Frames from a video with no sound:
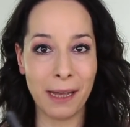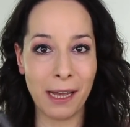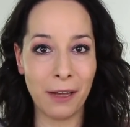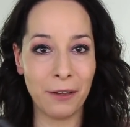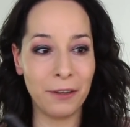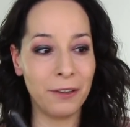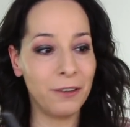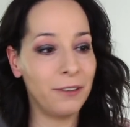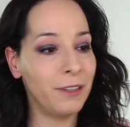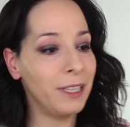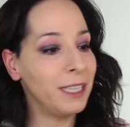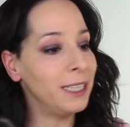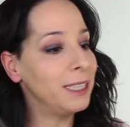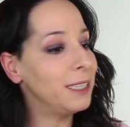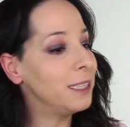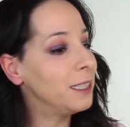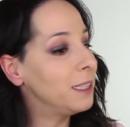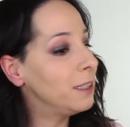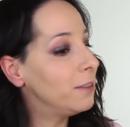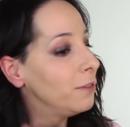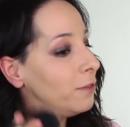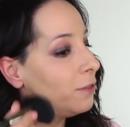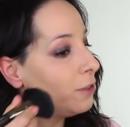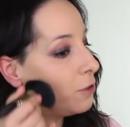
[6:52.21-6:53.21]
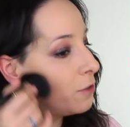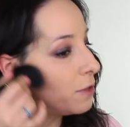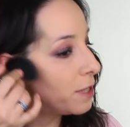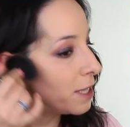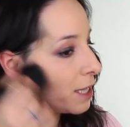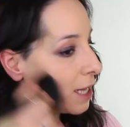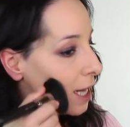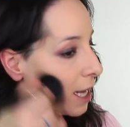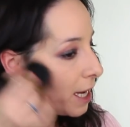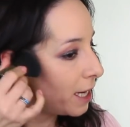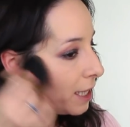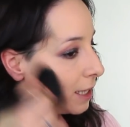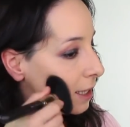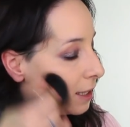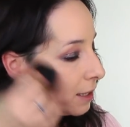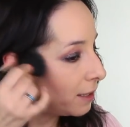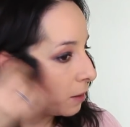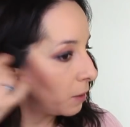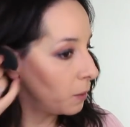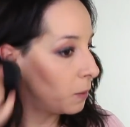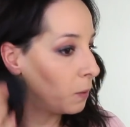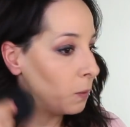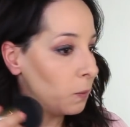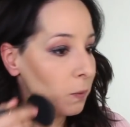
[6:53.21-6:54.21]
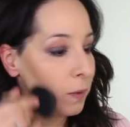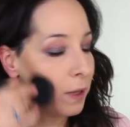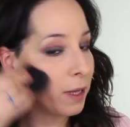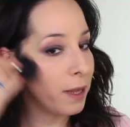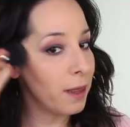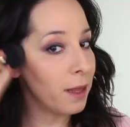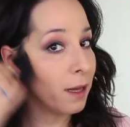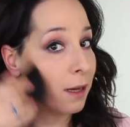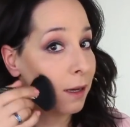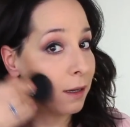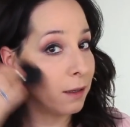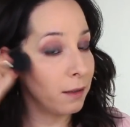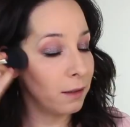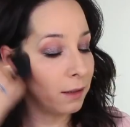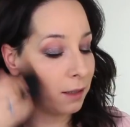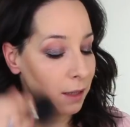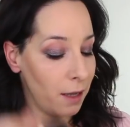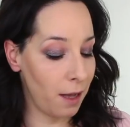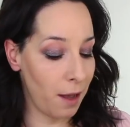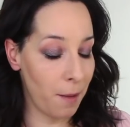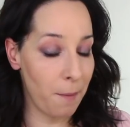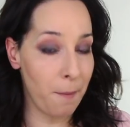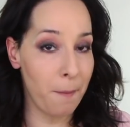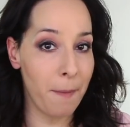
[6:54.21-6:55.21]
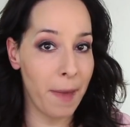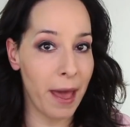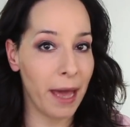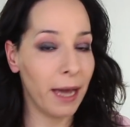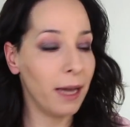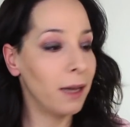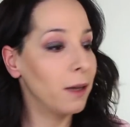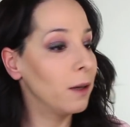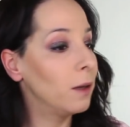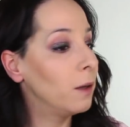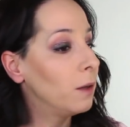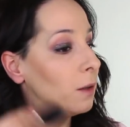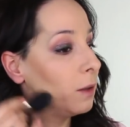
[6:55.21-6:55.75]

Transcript: powder in diffuse light with a MAC